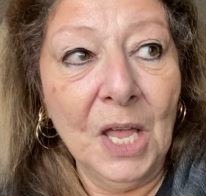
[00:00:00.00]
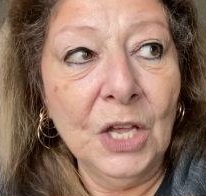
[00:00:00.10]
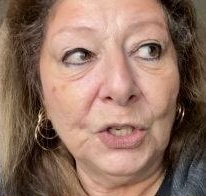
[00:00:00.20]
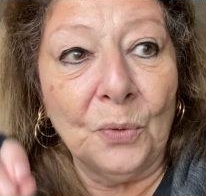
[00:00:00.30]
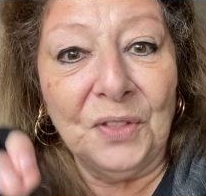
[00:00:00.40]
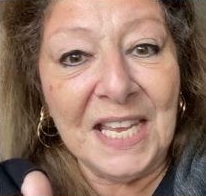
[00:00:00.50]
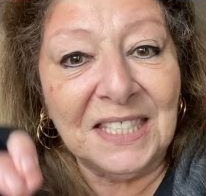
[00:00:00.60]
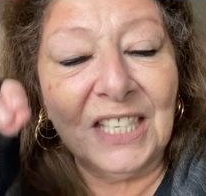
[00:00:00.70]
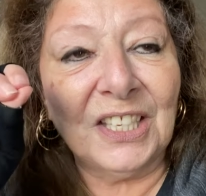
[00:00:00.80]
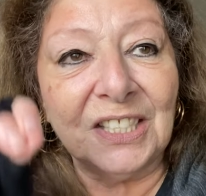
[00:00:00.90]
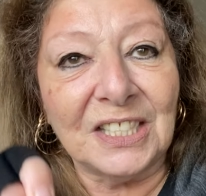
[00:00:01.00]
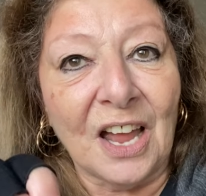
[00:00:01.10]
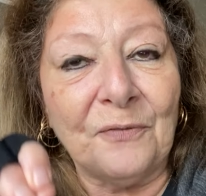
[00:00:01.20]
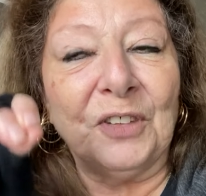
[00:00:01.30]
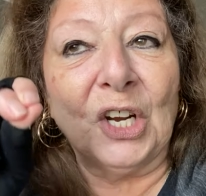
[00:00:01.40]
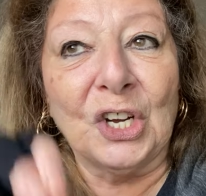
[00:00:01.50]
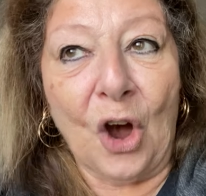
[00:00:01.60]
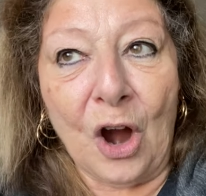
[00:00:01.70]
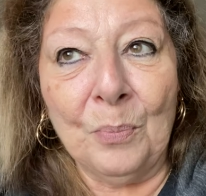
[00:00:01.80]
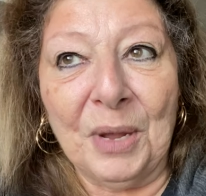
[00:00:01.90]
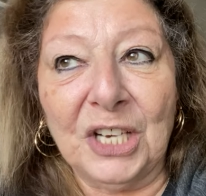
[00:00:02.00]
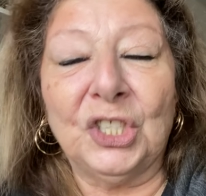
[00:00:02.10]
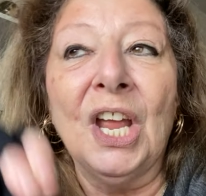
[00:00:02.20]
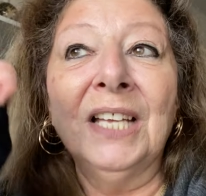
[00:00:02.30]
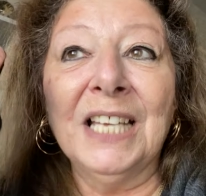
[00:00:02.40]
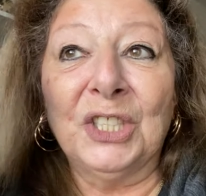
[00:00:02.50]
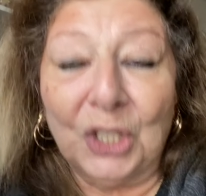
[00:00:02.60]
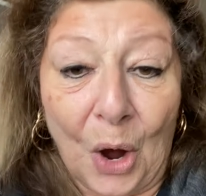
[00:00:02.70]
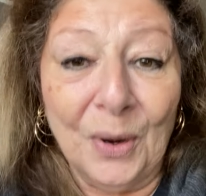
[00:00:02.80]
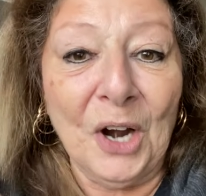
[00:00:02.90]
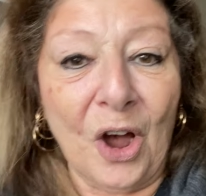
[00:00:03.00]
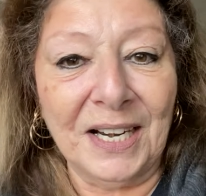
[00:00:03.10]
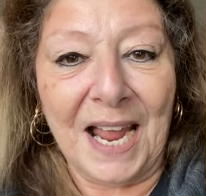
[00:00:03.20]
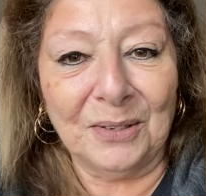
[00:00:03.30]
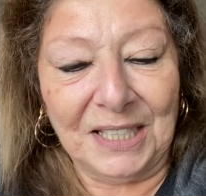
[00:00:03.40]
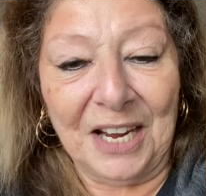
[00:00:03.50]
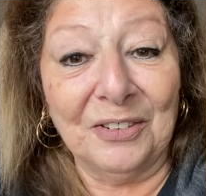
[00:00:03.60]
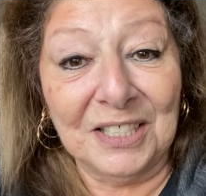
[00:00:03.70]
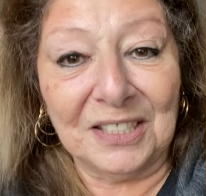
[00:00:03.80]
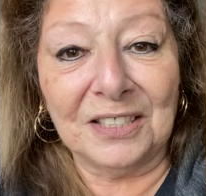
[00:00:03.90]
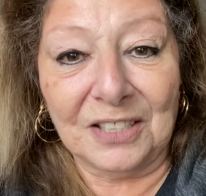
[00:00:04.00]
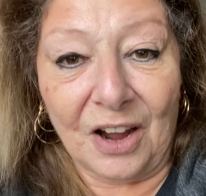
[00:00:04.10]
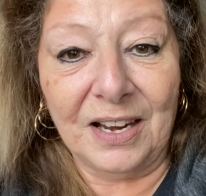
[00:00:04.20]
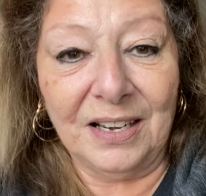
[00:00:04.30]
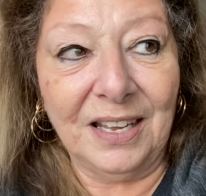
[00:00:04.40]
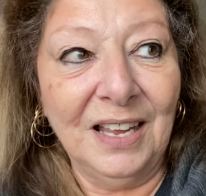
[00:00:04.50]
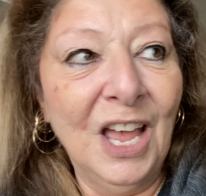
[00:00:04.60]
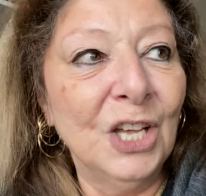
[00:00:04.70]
So this is the stuff, the garbage that's going on out there in society.